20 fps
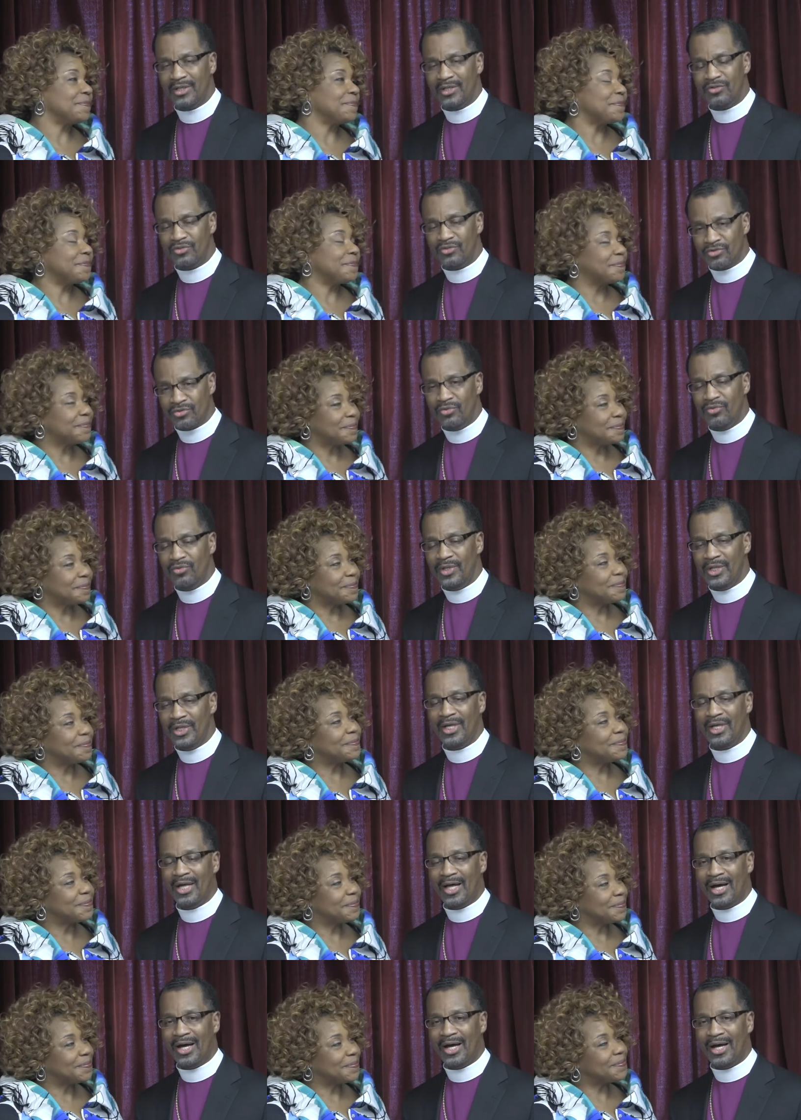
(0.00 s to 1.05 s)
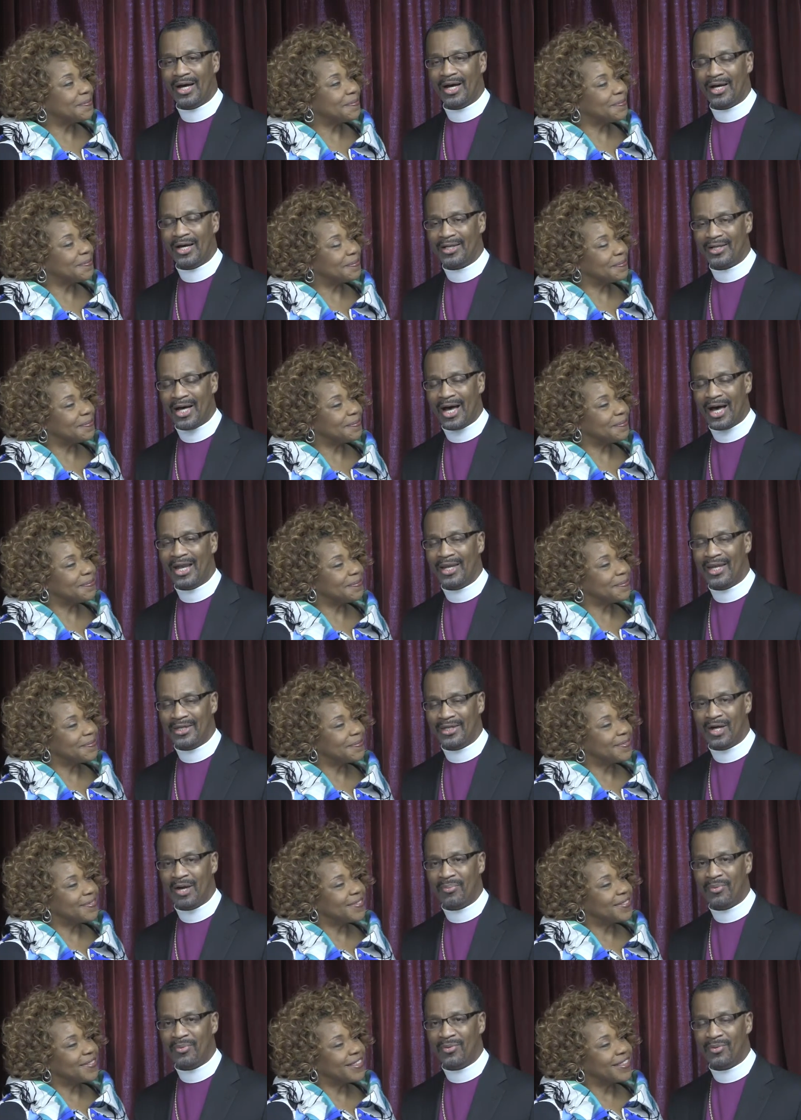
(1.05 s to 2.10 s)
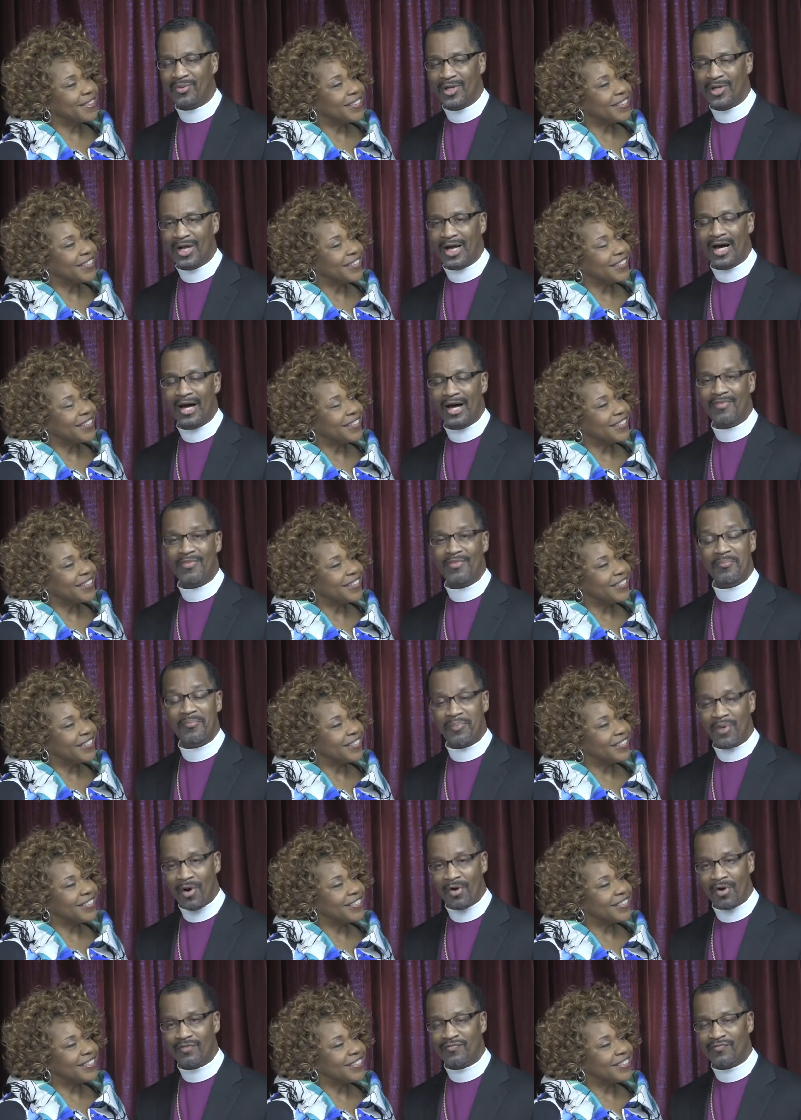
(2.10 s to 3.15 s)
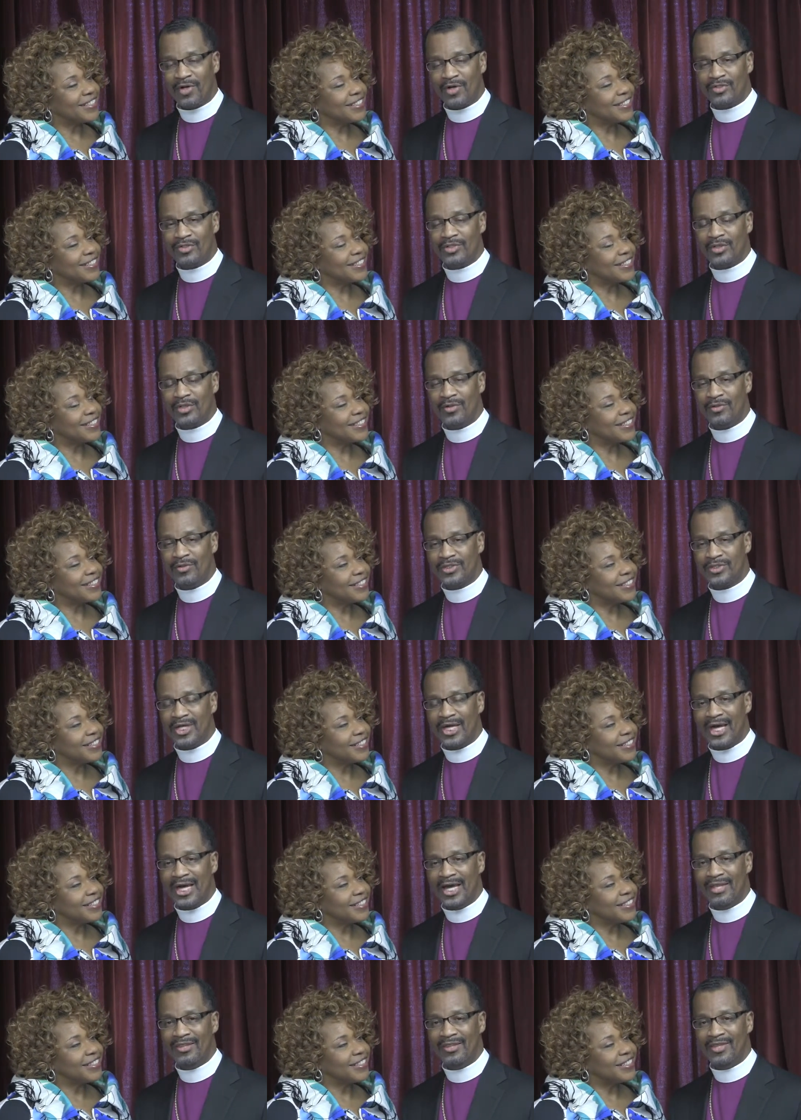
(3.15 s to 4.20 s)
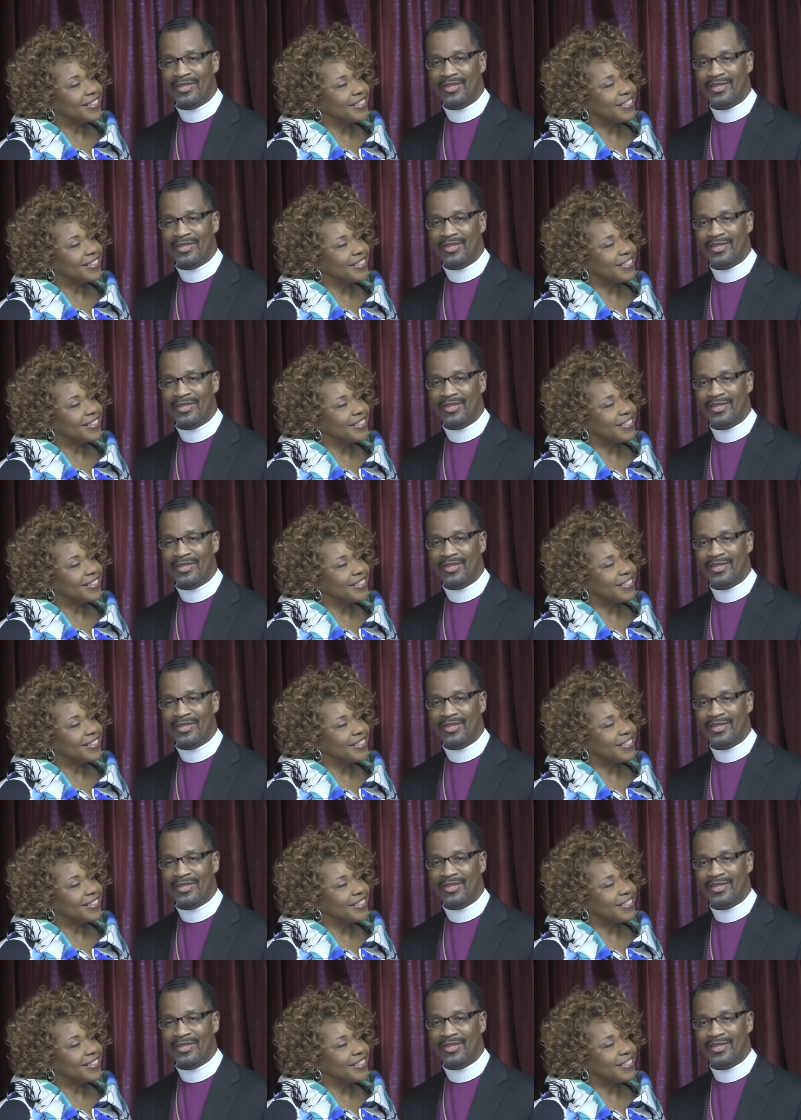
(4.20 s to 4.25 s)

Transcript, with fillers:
Speaker 1: truly uh, a godly couple. Uh, they're part of our church and